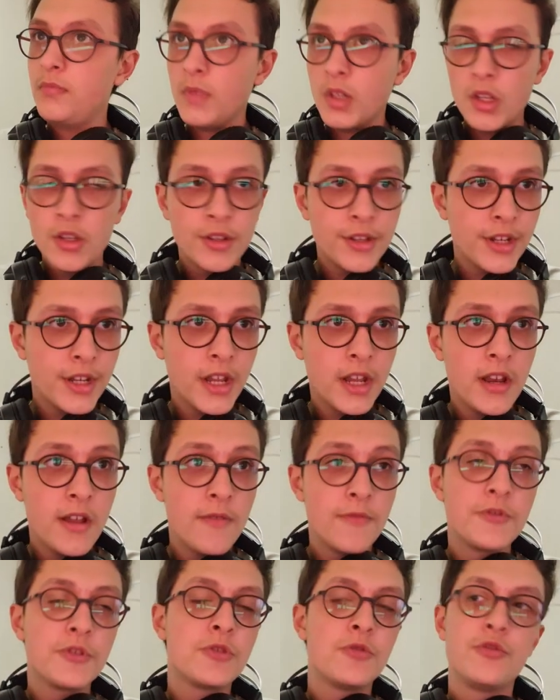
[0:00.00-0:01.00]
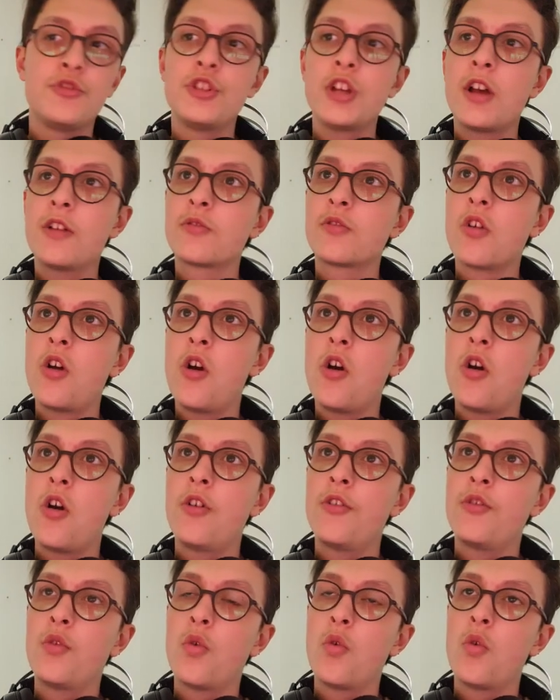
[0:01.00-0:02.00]
You can head over to
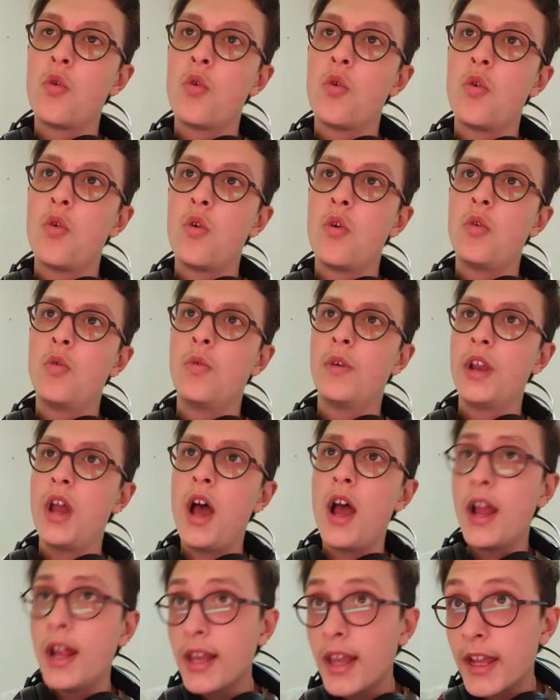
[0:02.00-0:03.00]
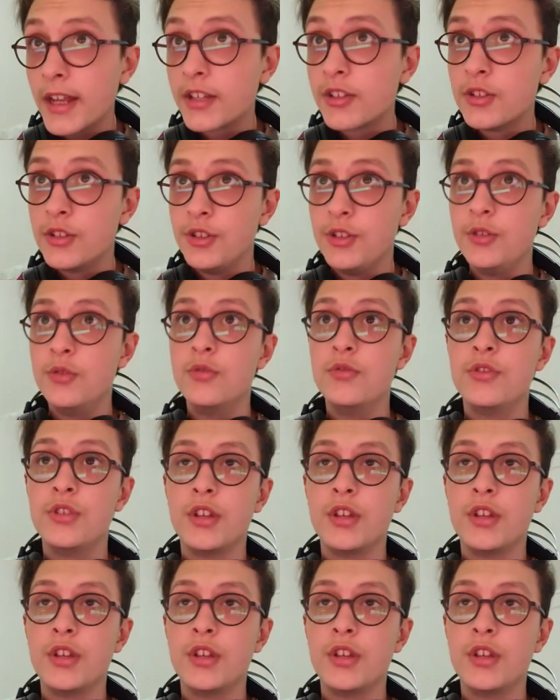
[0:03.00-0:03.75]
Shoutcard, or what I like to use